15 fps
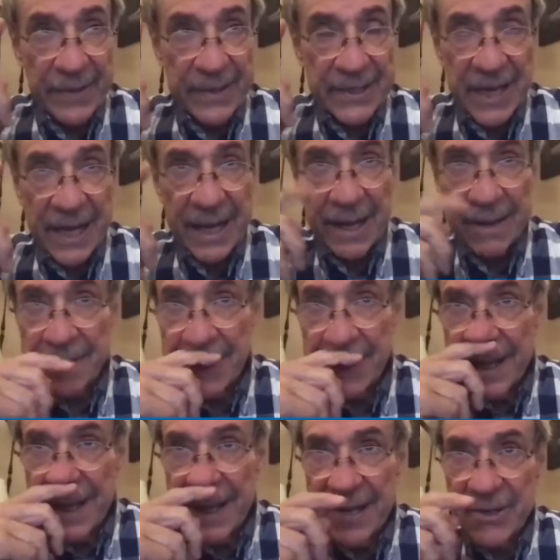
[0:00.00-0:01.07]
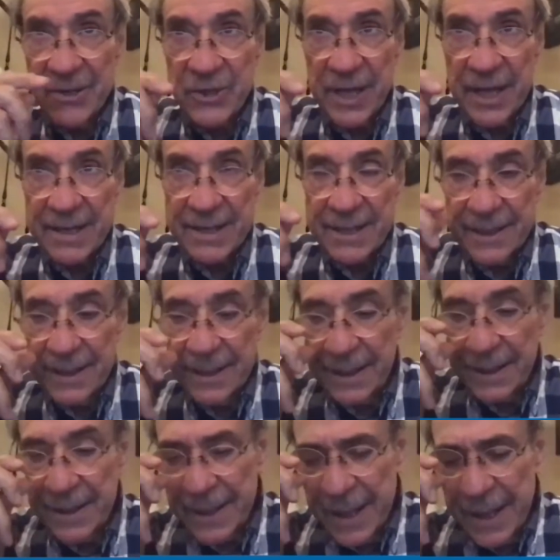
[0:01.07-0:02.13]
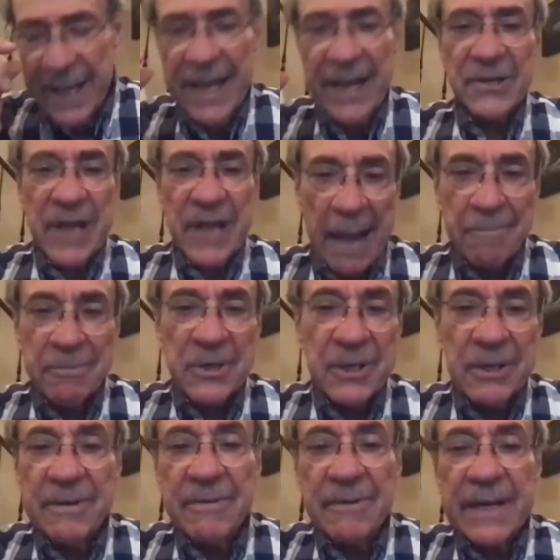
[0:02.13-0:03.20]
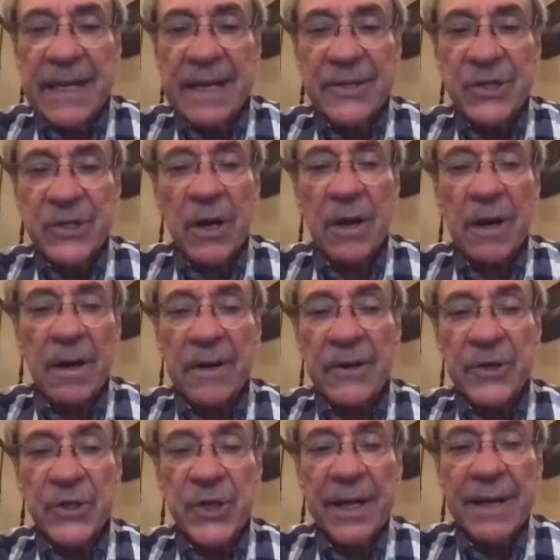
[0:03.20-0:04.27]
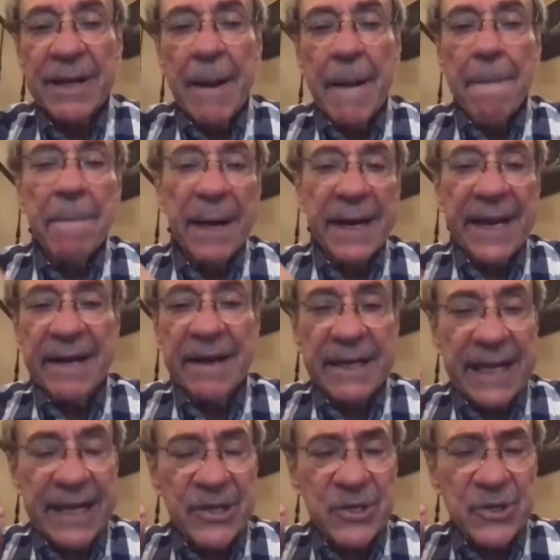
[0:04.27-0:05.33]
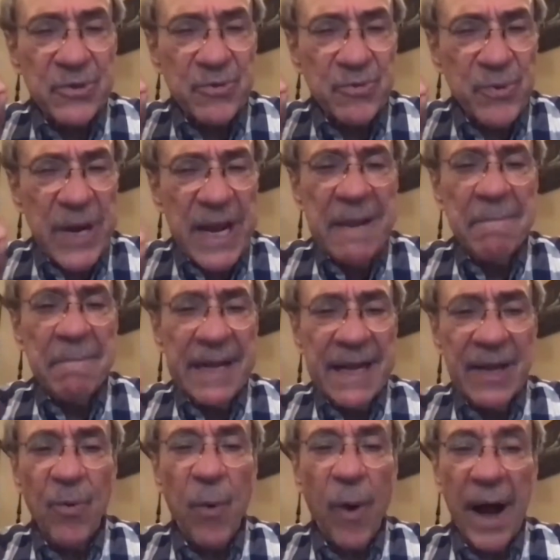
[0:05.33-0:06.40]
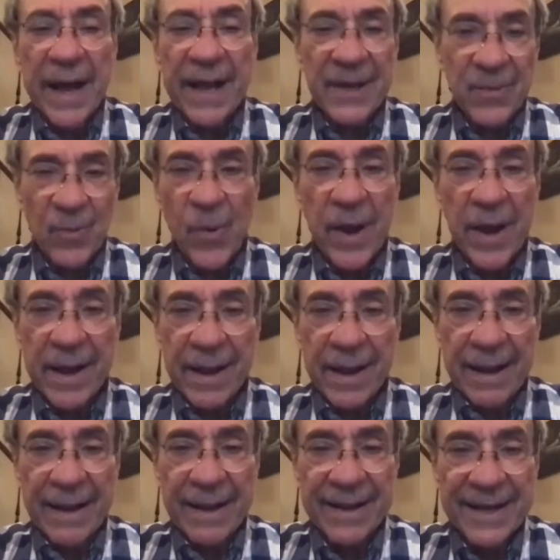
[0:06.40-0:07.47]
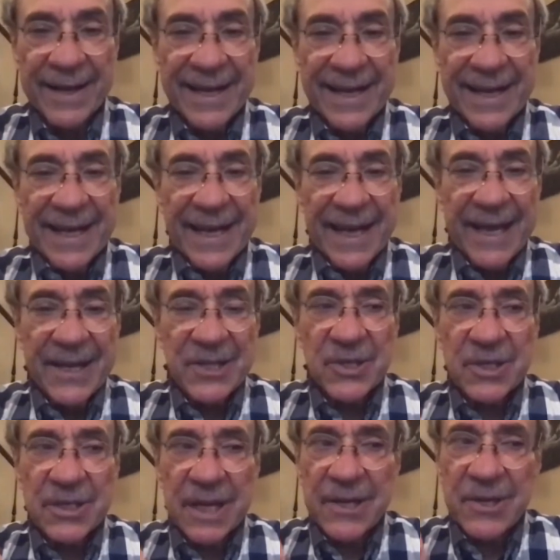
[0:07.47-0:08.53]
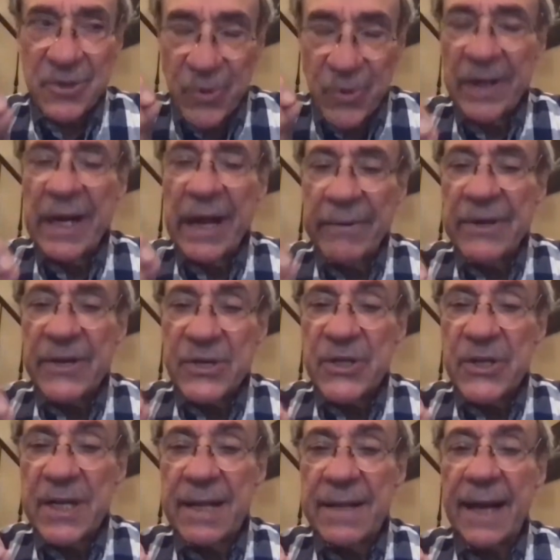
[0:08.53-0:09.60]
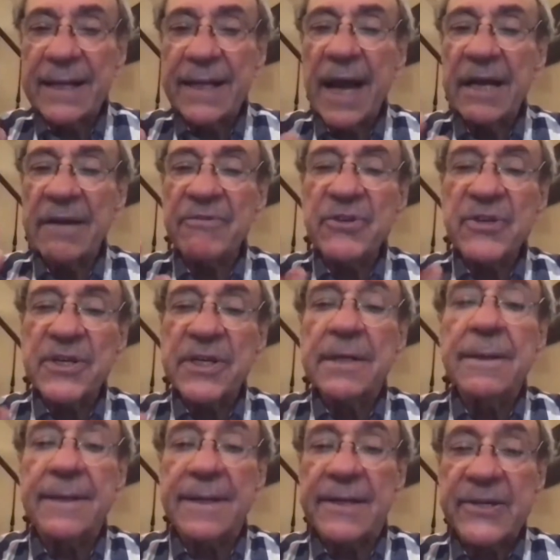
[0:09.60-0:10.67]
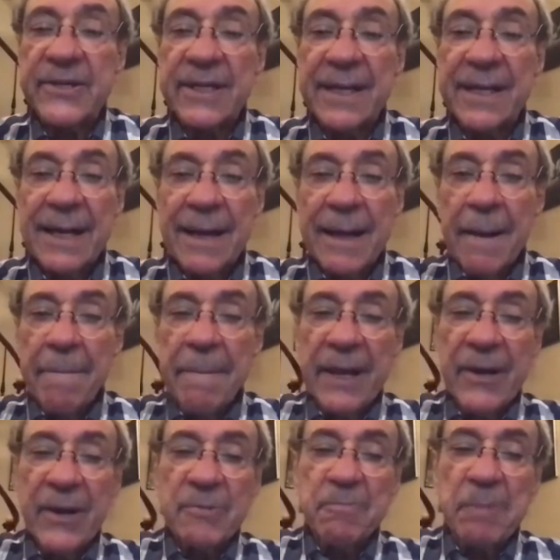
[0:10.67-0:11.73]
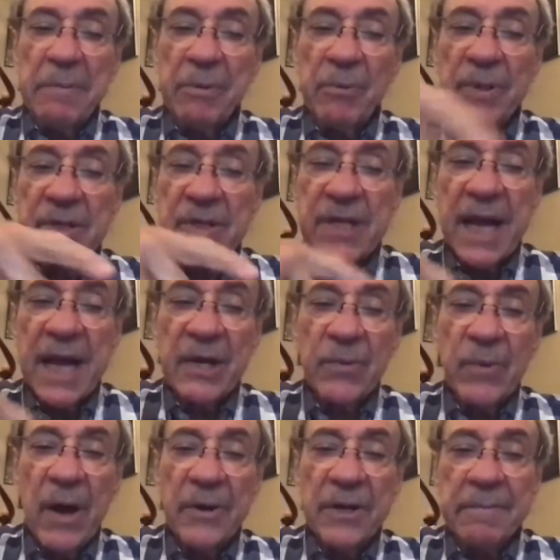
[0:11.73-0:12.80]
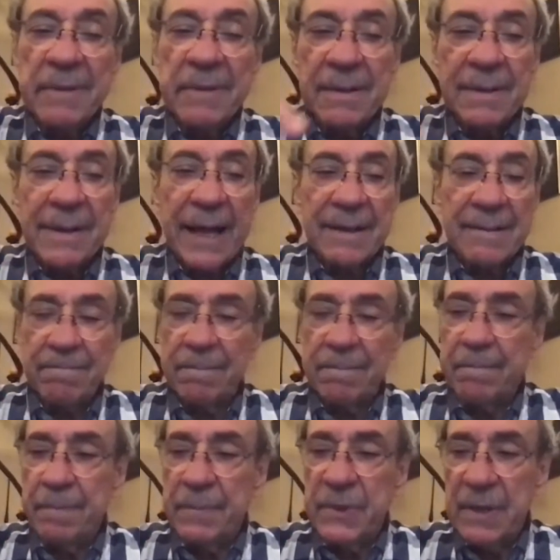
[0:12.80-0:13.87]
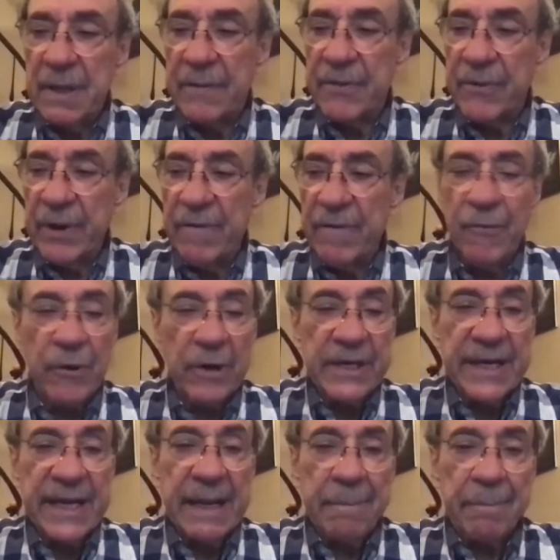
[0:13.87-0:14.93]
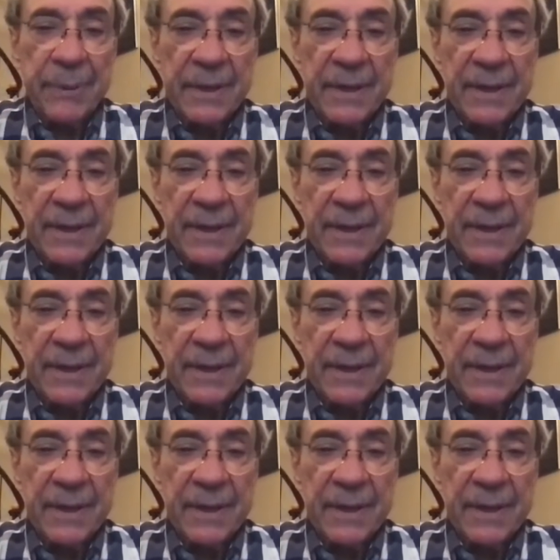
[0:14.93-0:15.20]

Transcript: in town, is that he is absolutely in charge, but in an extremely quiet way. It's extraordinary to see that kind of stillness, because people would stand around him in like 3 or 4 deep,